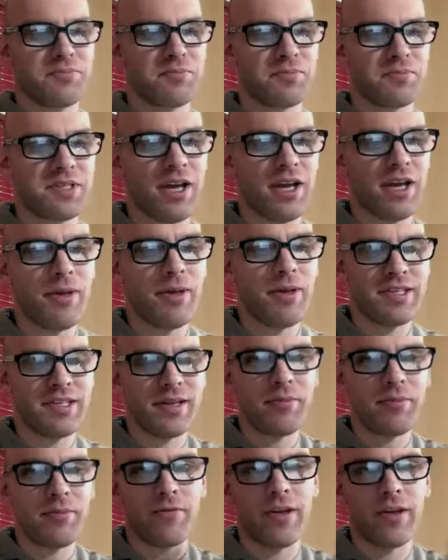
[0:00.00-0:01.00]
tell me
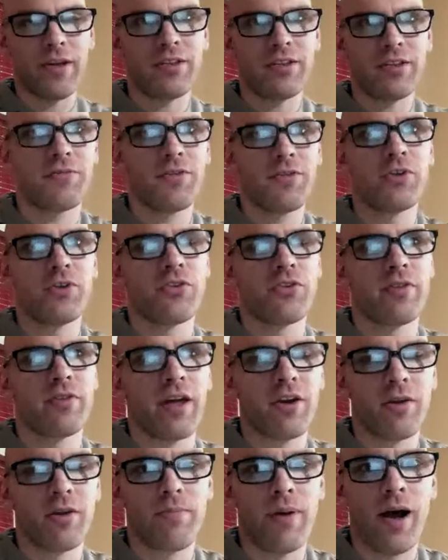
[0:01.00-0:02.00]
some event in the future that
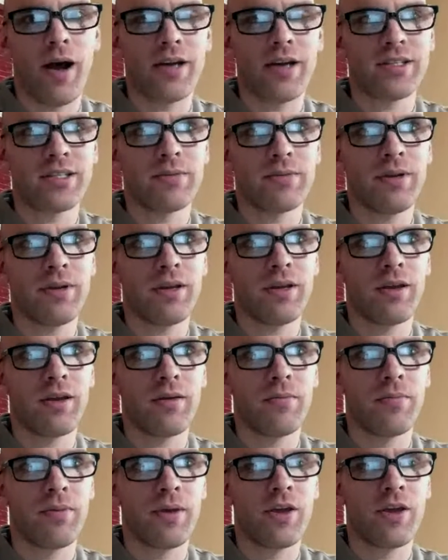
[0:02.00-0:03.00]
could
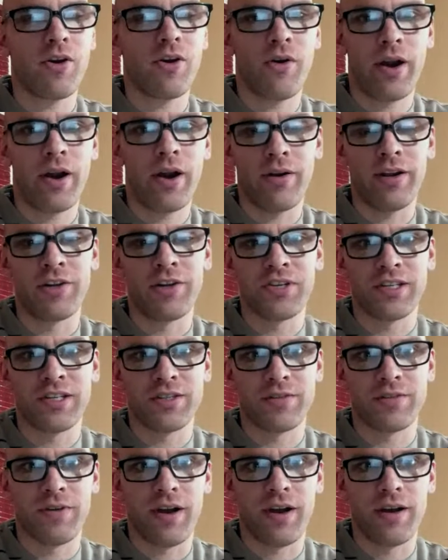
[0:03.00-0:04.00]
possibly be coherently
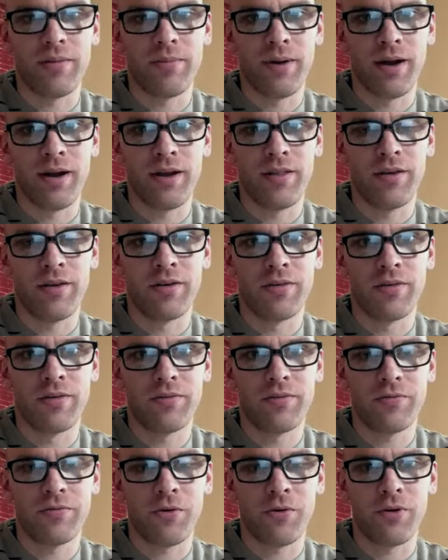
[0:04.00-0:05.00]
justified by the
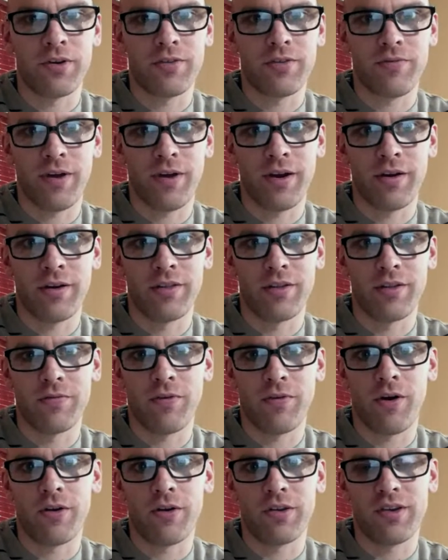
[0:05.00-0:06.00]
forest fire and the
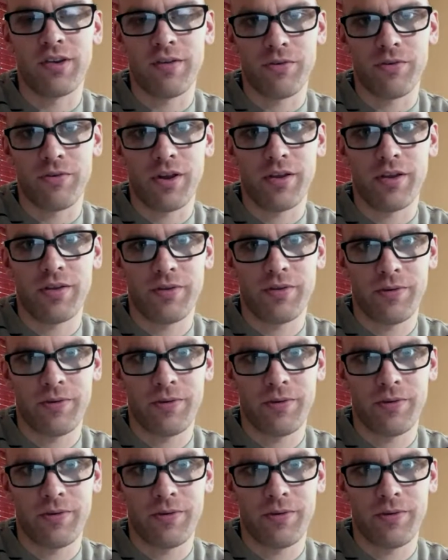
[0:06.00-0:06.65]
fawn suffering.